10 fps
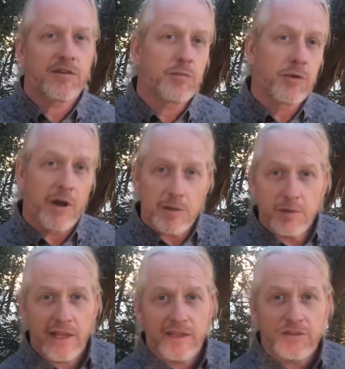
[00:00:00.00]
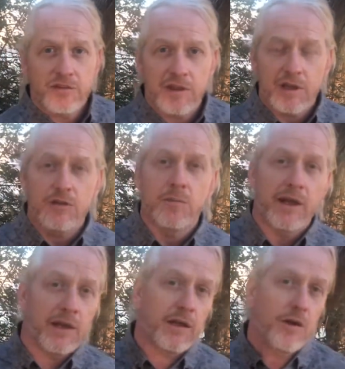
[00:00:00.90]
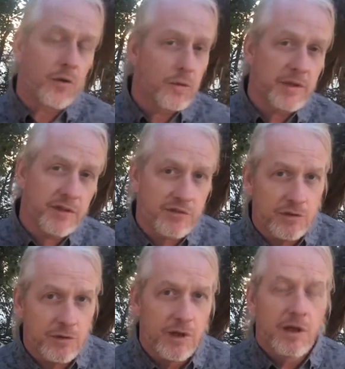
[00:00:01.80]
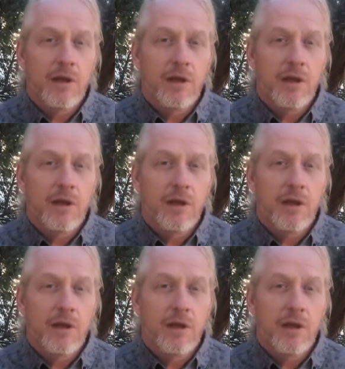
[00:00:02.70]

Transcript: of prairie plants that you might not know are medicinal,